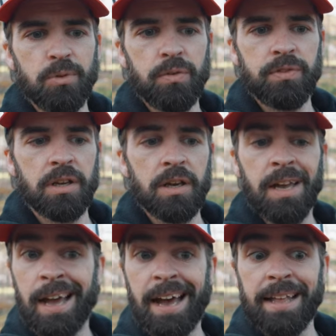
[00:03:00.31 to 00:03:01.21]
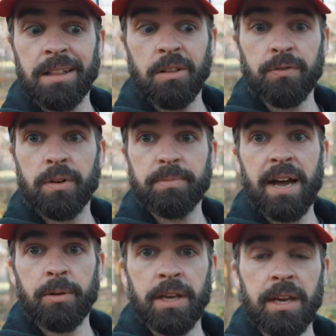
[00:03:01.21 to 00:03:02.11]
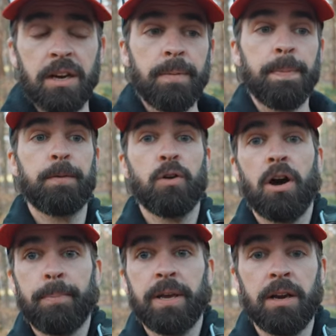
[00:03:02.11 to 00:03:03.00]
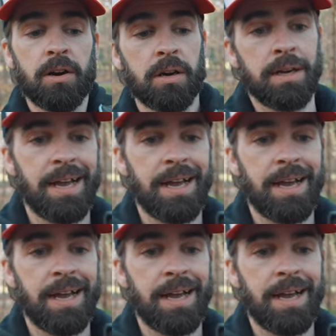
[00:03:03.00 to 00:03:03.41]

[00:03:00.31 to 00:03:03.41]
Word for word: move the handle from down here to up here.